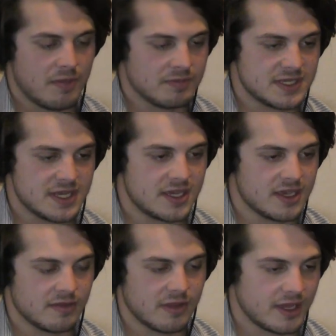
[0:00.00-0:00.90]

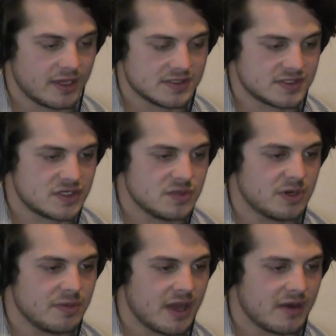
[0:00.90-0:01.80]
taking, like, a stupid
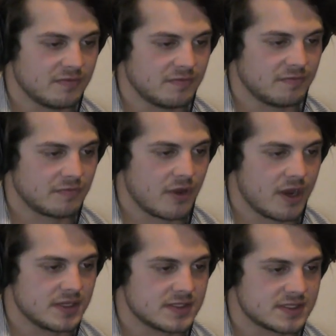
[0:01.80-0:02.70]
amount of
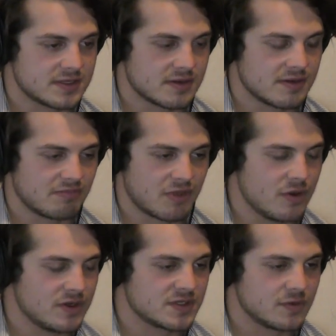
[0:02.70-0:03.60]
credits
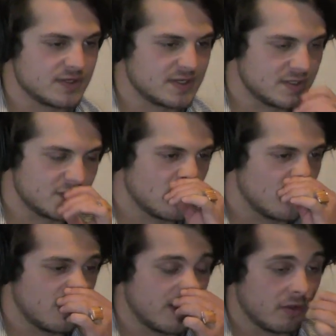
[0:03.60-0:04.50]
going to school as an
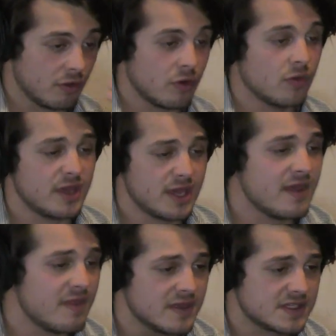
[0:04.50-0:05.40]
adult and literally
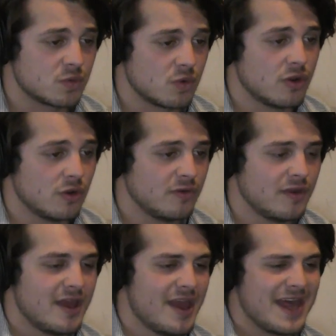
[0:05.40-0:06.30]
in this world.
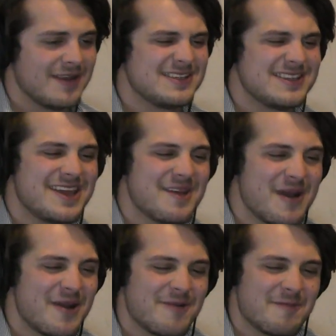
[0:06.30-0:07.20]
I'm just thinking
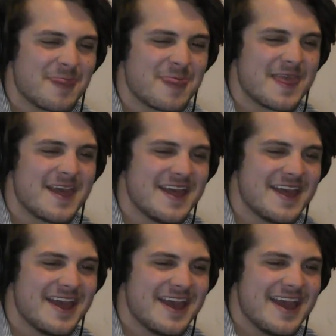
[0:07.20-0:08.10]
about,
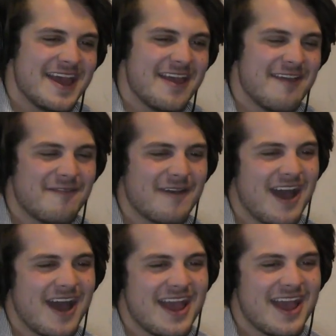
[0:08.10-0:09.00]
if
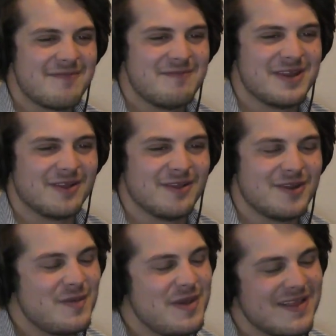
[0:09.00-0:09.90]
I had been a
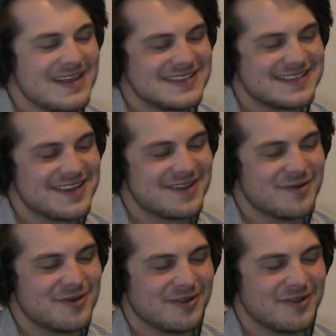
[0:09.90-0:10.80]
little bit less
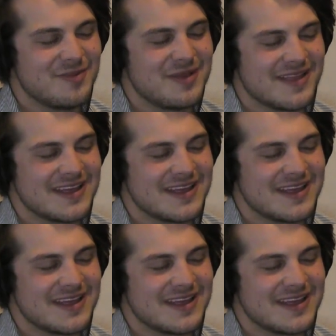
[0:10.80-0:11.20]
cynical and a little bit